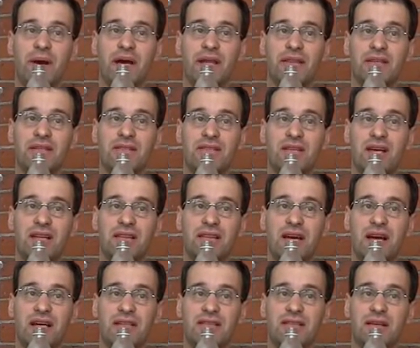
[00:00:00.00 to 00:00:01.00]
Madness, that
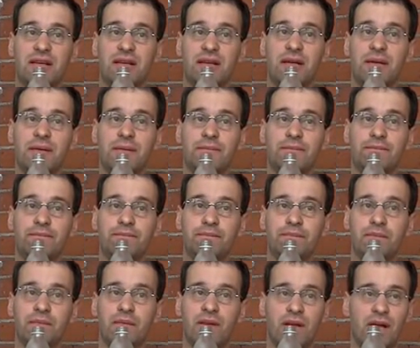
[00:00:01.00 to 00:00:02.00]
asshole,
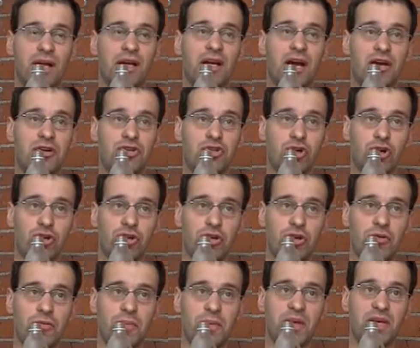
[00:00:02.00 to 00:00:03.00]
like I showed
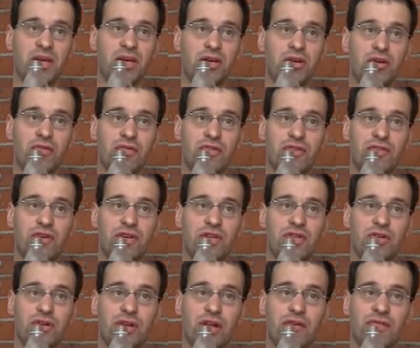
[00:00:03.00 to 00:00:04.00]
you at the beginning of the
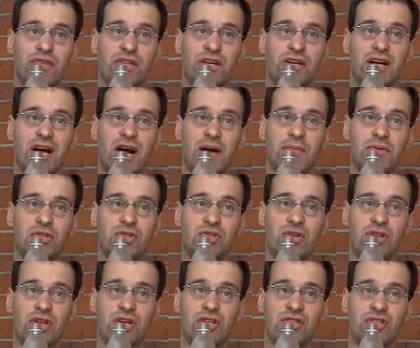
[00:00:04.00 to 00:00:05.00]
video, left a comment,
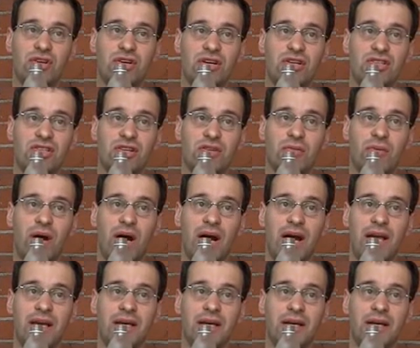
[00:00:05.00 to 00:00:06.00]
so that's the reason
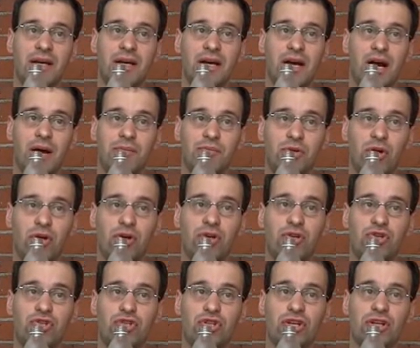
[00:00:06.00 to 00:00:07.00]
why I'm
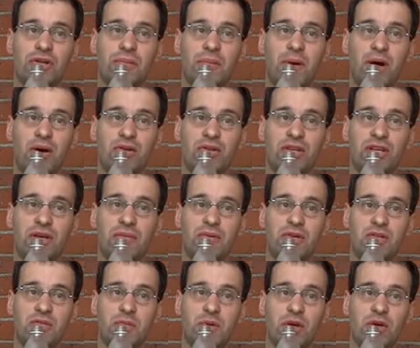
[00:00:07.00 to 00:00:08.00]
talking shit about him
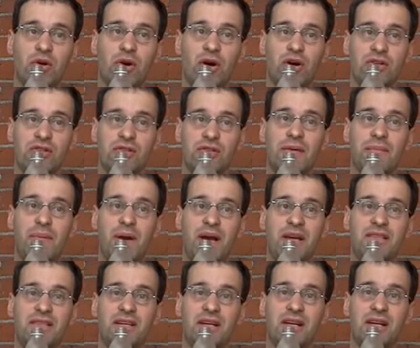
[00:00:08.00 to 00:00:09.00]
is because he
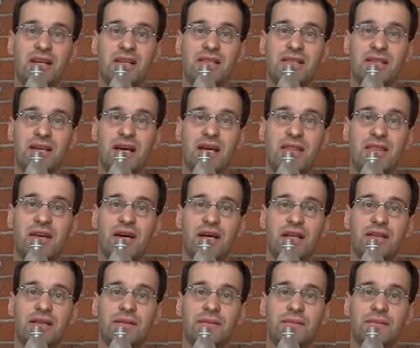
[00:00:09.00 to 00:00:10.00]
basically said
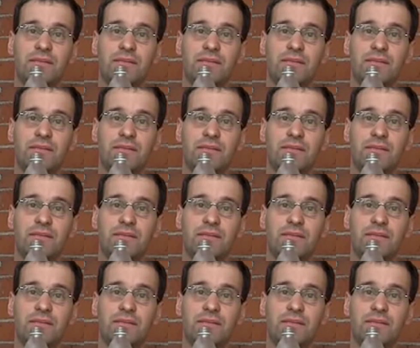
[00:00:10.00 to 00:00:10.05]
that